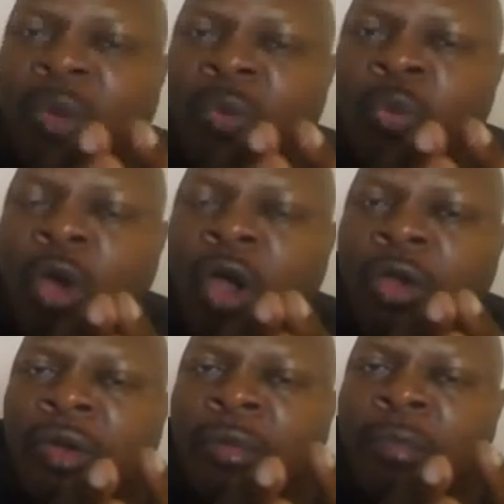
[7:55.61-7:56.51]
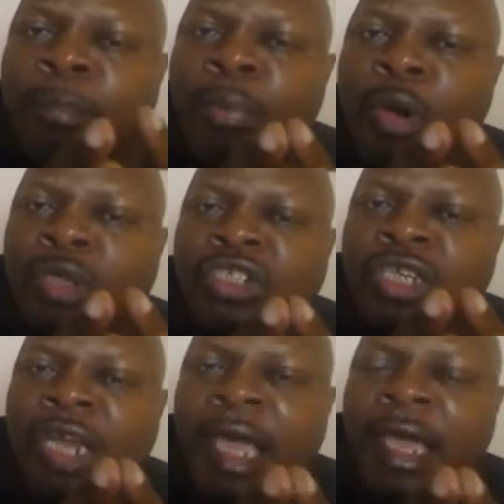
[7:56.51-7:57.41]
one
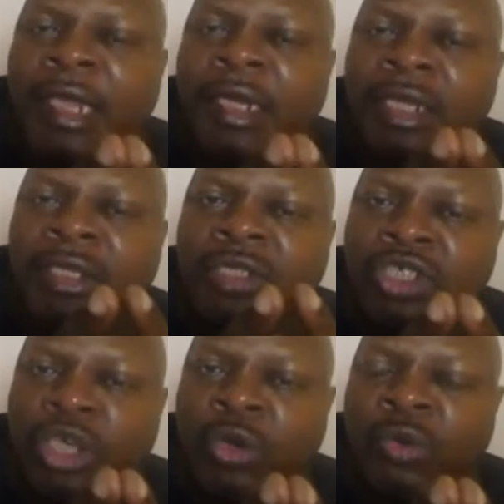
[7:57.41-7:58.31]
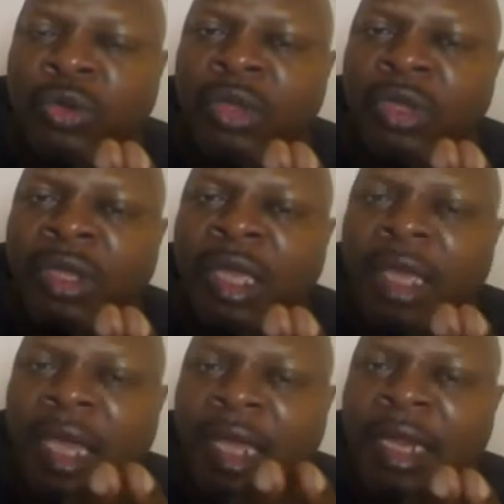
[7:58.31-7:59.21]
punchline joke,
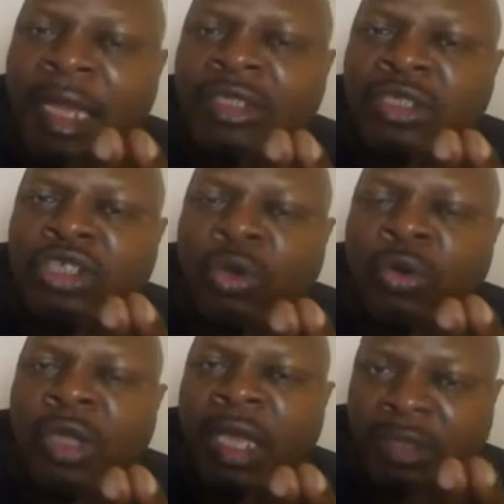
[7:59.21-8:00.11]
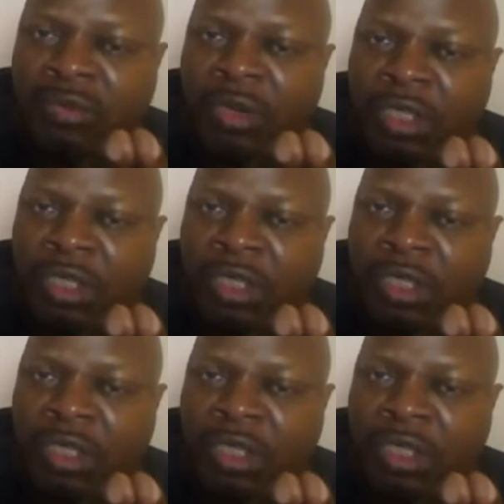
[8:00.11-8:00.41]
and that joke has run